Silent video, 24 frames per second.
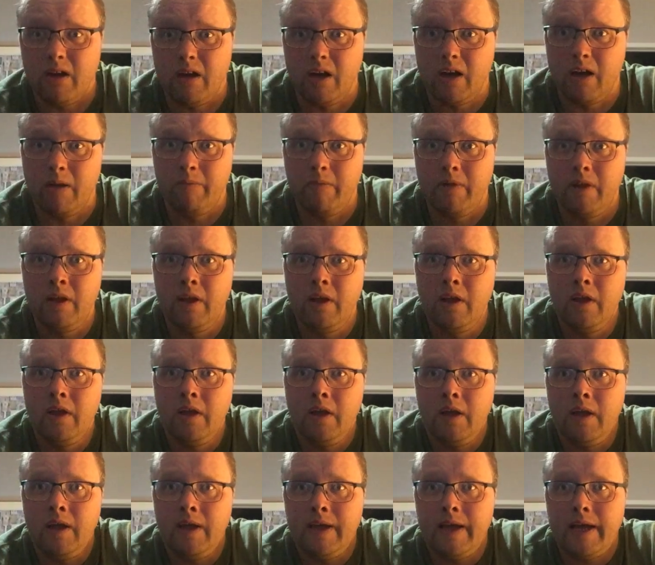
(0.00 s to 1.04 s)

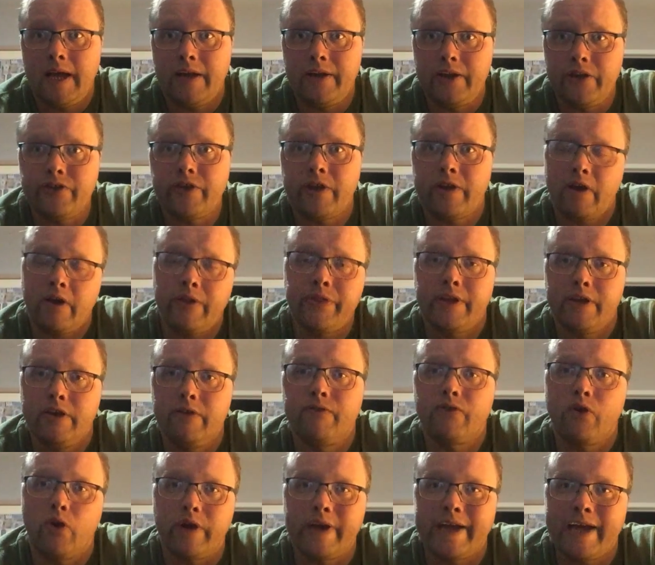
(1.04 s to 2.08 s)
And he said, I think
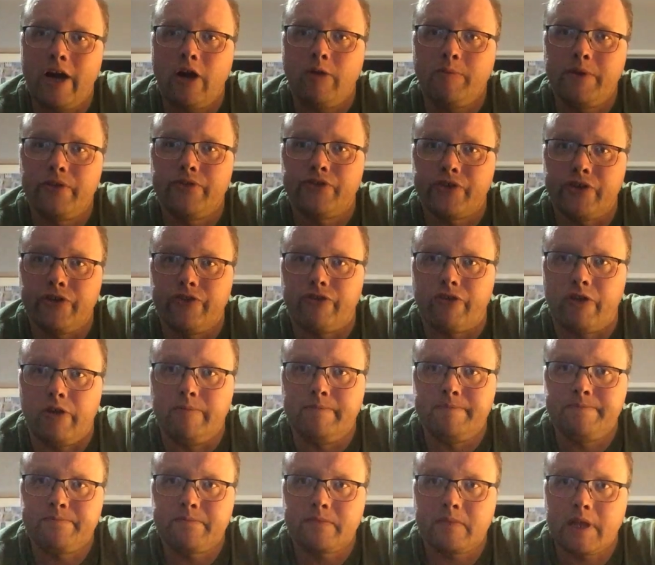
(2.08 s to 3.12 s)
you've got Kallmann
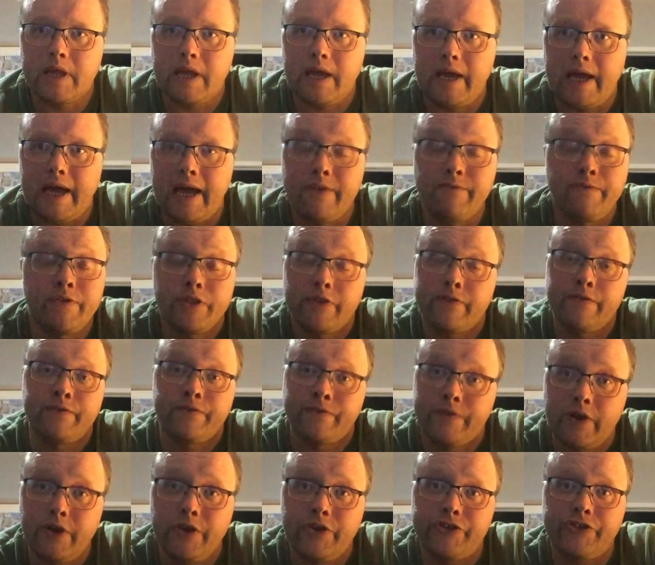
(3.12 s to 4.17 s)
syndrome. And for the
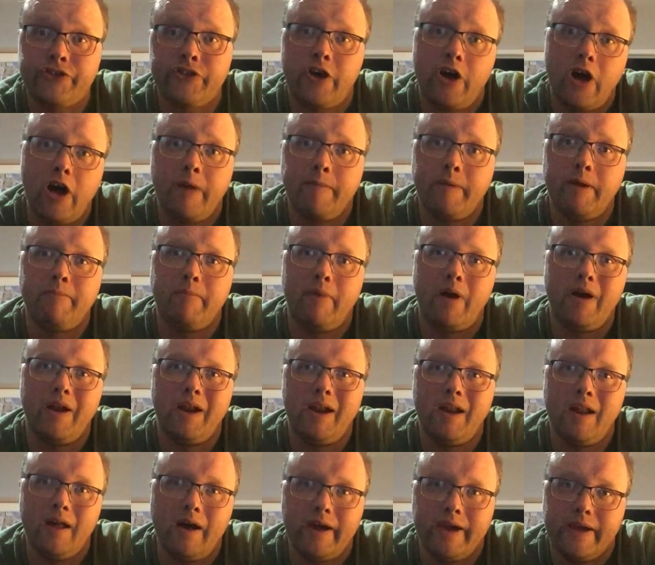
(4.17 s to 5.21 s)
first time in my
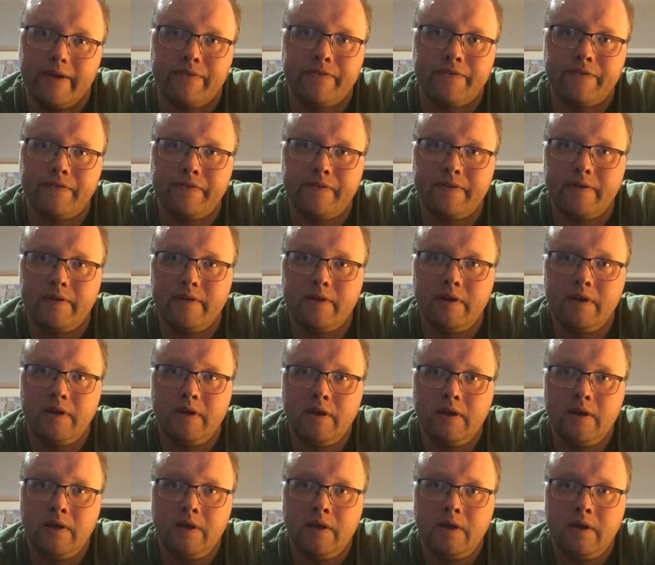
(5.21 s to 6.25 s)
life,
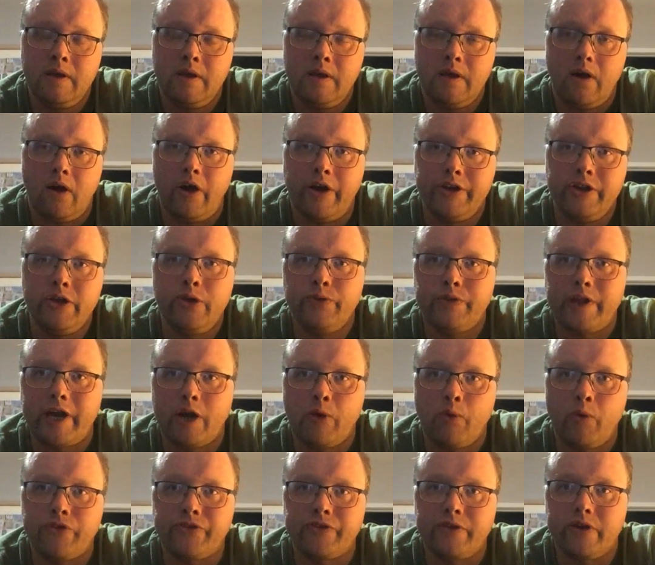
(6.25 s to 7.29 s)
I knew that
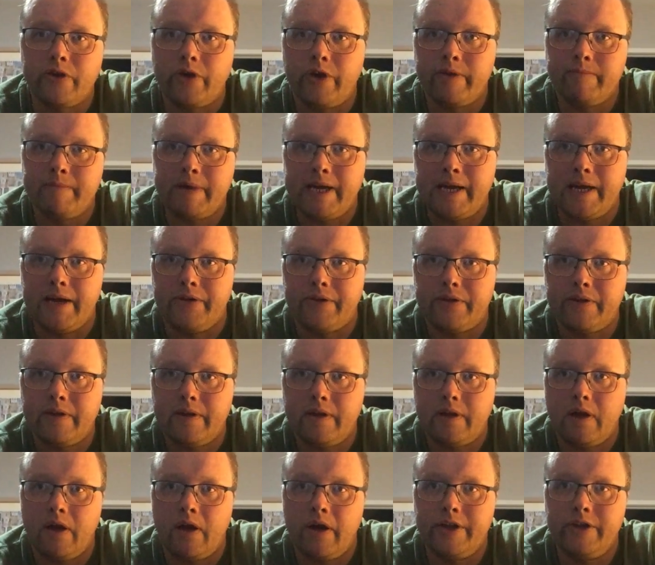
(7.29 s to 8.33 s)
I wasn't going mad.
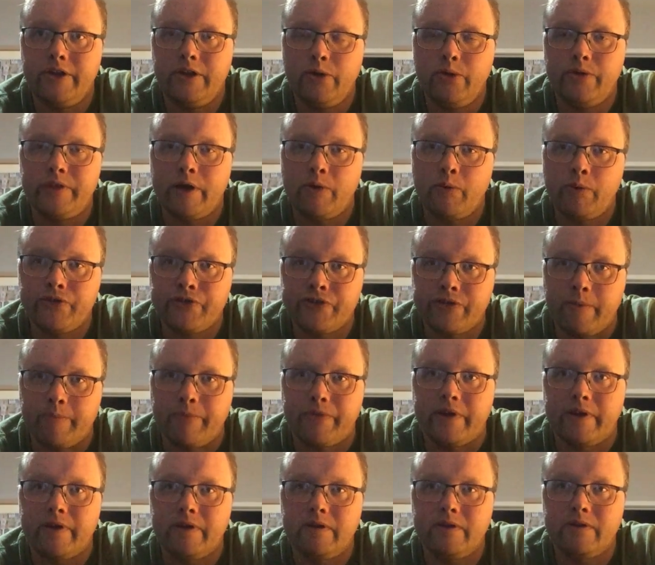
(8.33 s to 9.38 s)
I knew there was
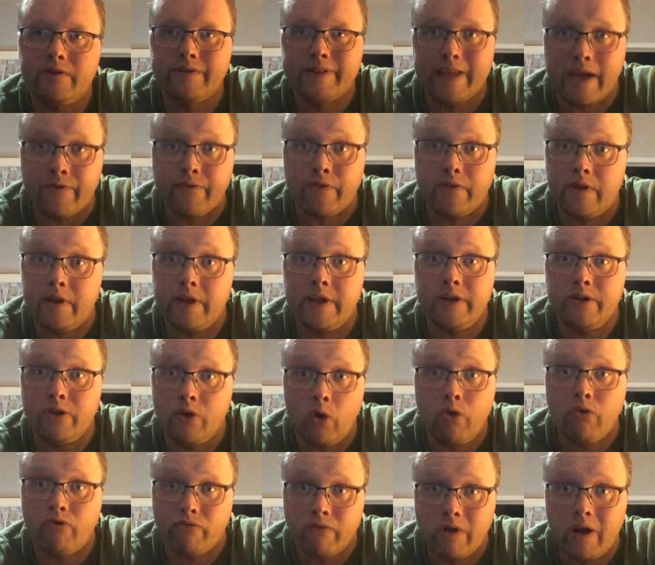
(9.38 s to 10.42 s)
something definitely
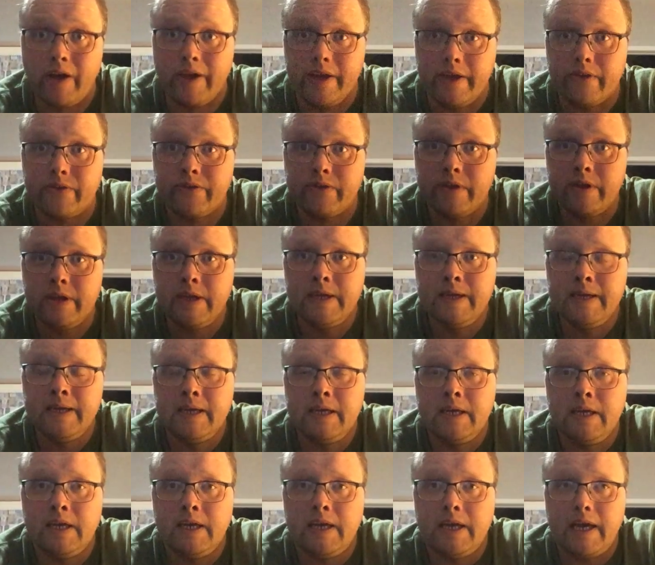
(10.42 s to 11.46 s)
not right.
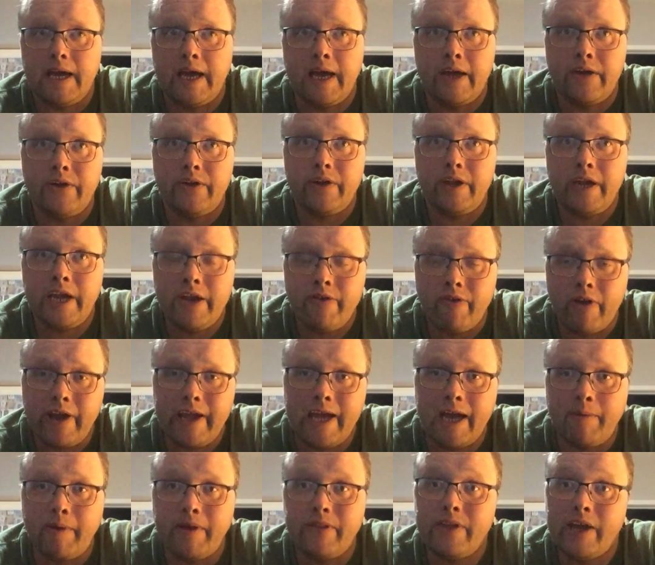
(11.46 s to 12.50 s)
And here
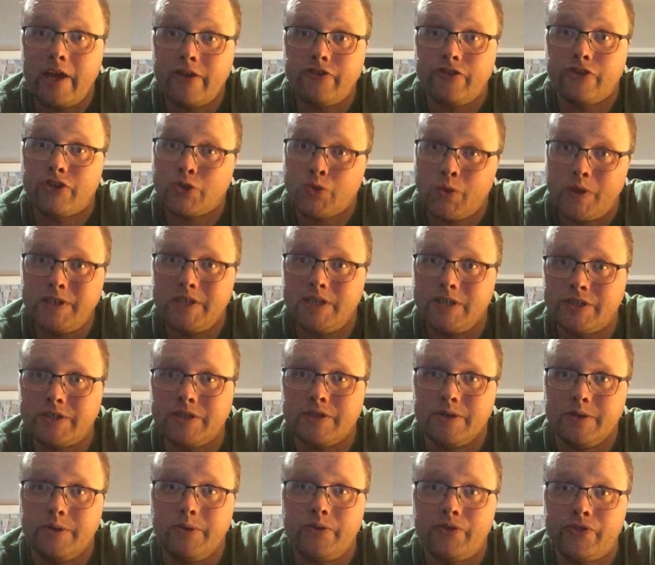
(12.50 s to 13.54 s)
I am at the age of
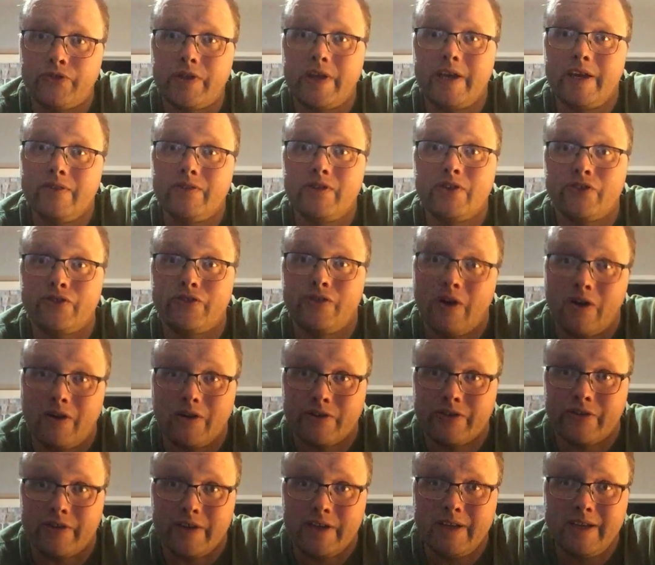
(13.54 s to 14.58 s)
22, seeing this
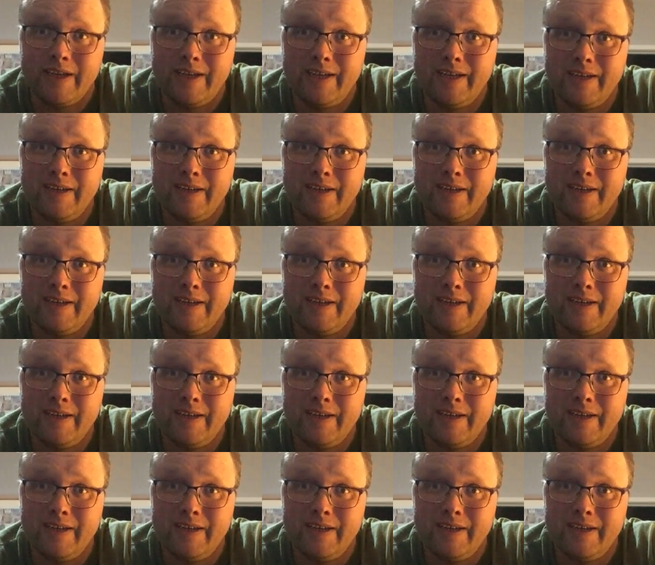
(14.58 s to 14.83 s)
doctor,